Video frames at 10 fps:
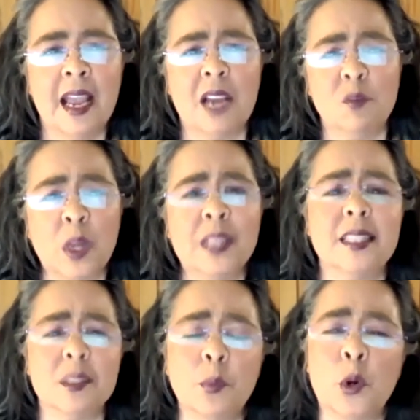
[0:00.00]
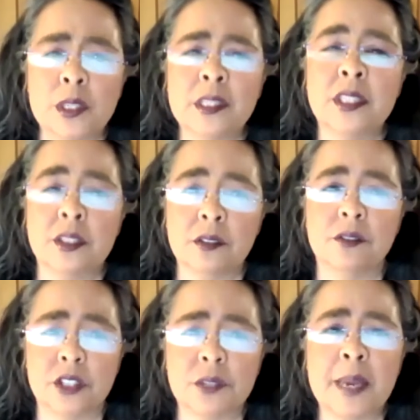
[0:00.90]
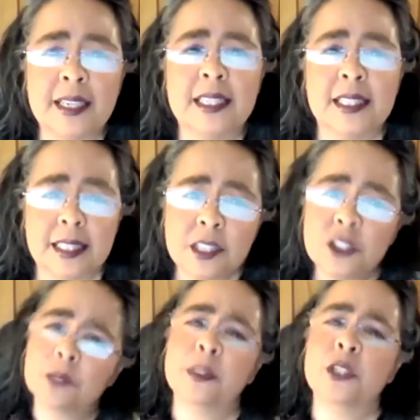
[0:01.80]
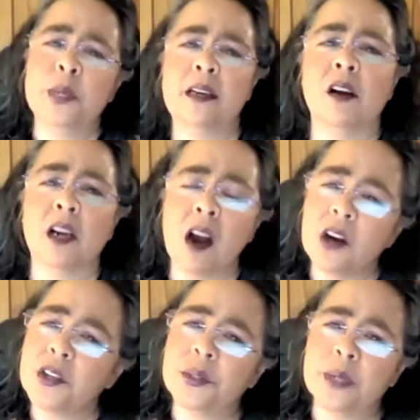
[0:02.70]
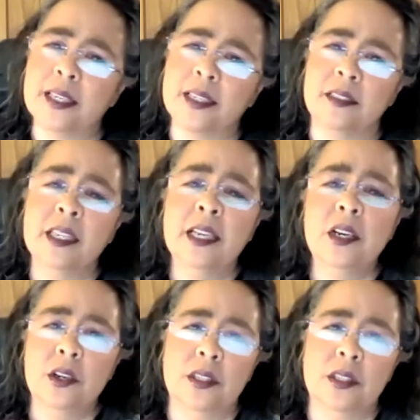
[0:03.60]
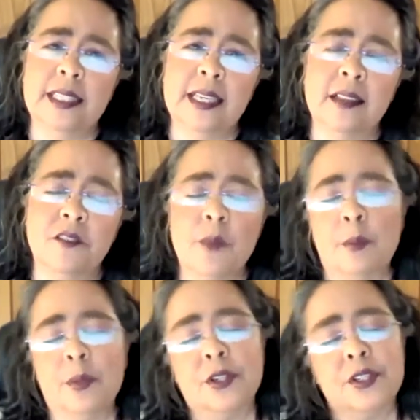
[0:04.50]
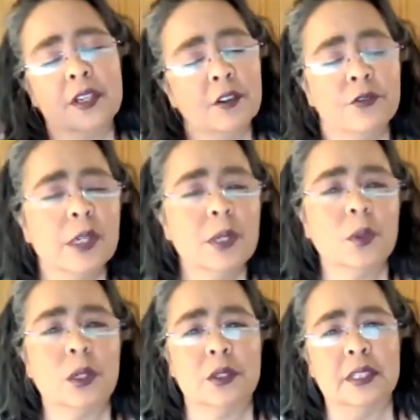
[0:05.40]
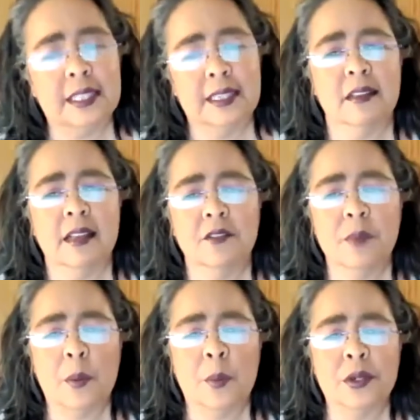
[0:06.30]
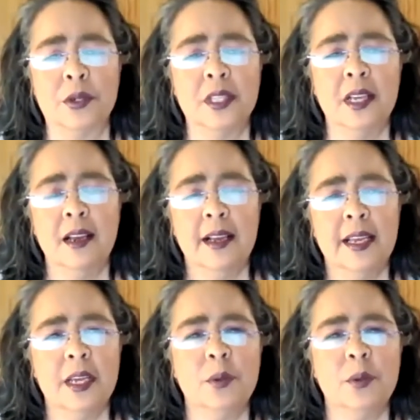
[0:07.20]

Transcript: And while it's important to make a distinction between our incarcerated CLF members and our free world CLF members, it